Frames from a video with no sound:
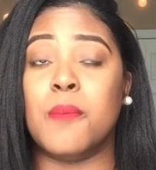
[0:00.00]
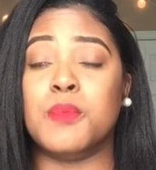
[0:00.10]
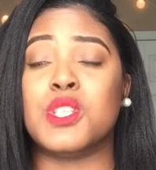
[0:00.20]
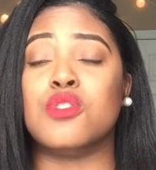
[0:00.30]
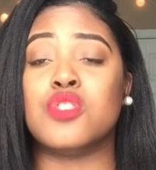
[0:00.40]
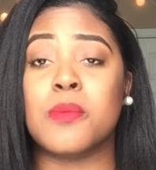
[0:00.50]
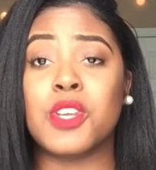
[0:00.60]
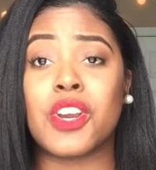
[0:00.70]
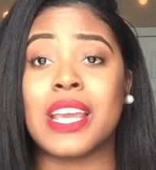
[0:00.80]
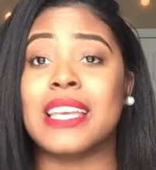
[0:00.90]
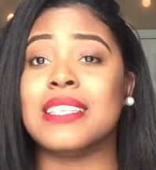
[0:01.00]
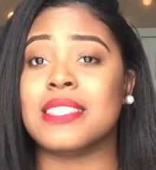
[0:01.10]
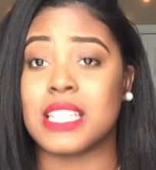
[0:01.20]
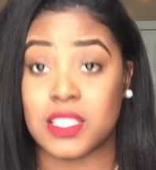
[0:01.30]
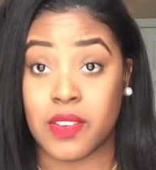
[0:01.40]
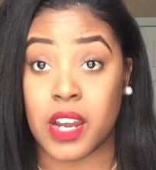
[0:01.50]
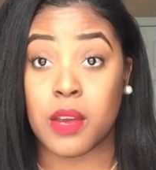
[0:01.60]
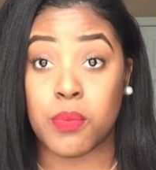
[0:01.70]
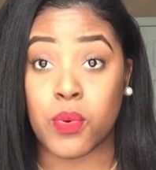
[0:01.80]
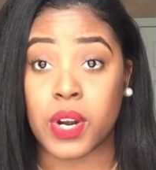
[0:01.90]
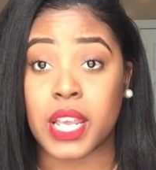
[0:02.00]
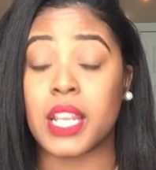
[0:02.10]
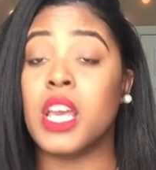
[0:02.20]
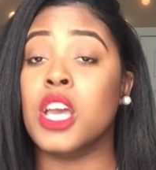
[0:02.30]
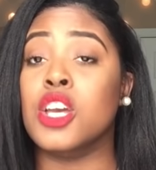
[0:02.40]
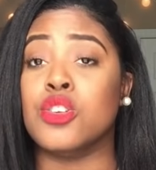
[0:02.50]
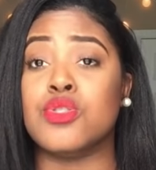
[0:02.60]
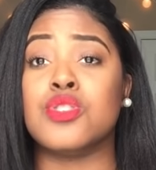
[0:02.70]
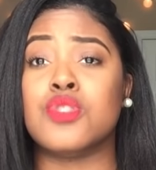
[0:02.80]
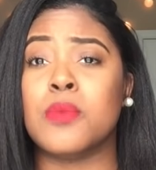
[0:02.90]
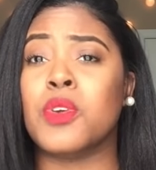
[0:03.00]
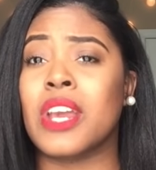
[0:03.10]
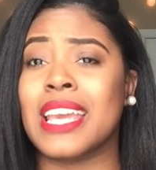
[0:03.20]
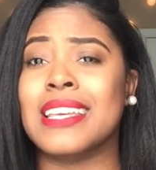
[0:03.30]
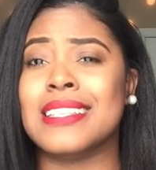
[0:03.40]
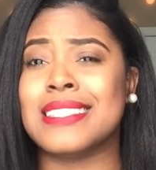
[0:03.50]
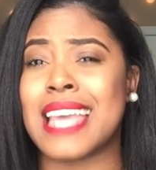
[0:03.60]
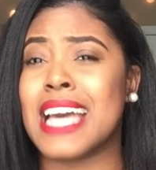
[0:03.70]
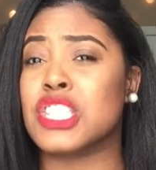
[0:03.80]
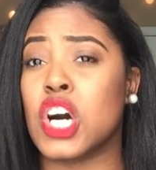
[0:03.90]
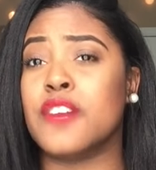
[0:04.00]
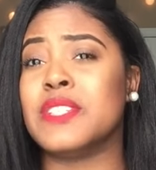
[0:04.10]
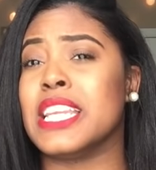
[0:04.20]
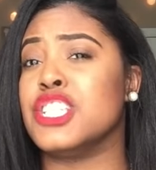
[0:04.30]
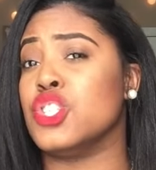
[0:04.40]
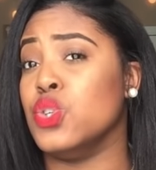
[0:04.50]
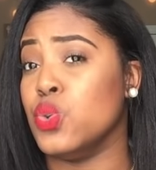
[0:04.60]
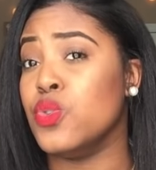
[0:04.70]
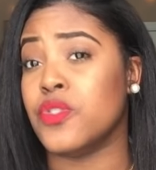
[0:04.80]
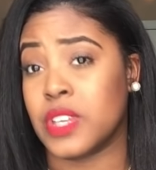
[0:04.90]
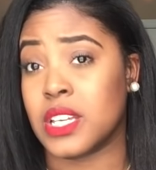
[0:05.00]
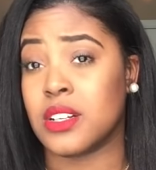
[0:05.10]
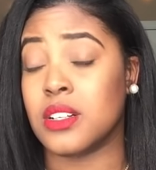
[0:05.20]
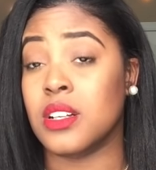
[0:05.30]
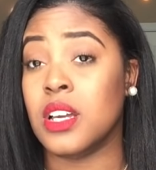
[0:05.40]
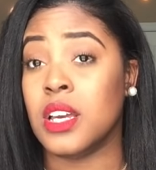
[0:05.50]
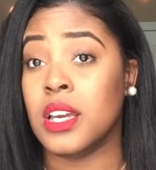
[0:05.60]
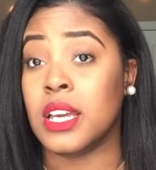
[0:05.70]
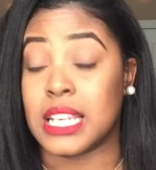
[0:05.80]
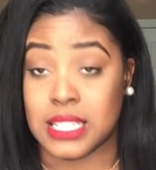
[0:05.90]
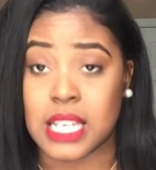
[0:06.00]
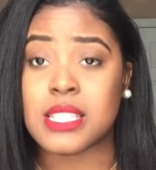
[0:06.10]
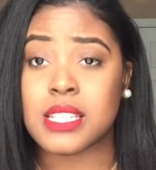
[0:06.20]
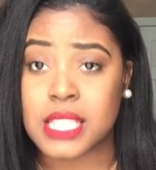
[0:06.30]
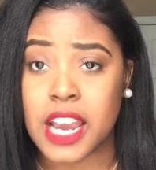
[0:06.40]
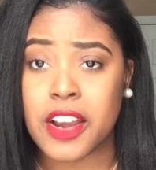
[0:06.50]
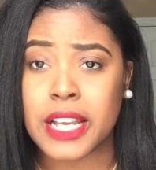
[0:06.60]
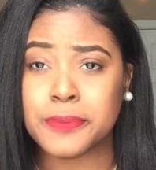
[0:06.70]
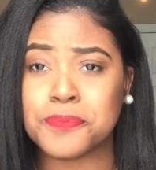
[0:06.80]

So trimming your ends is very important. You should trim your ends as often as you feel is necessary.